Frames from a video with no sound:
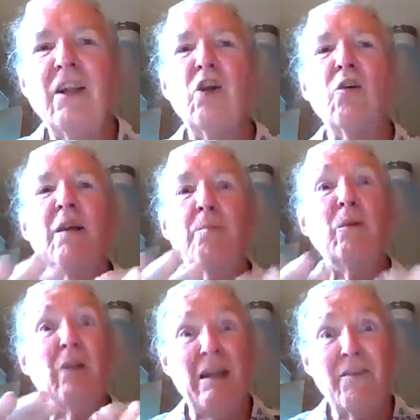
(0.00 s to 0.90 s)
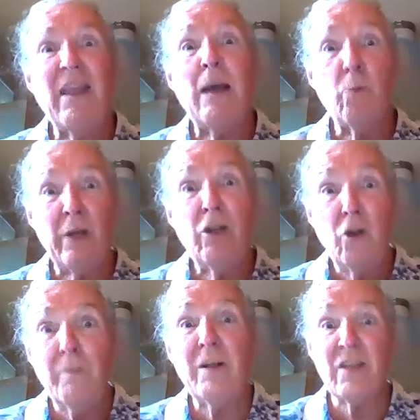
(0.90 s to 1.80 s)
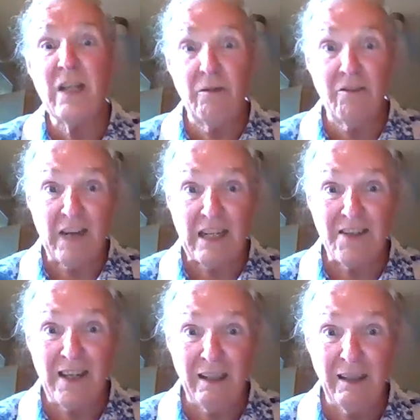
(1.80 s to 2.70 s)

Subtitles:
You can believe that we humans can fix it.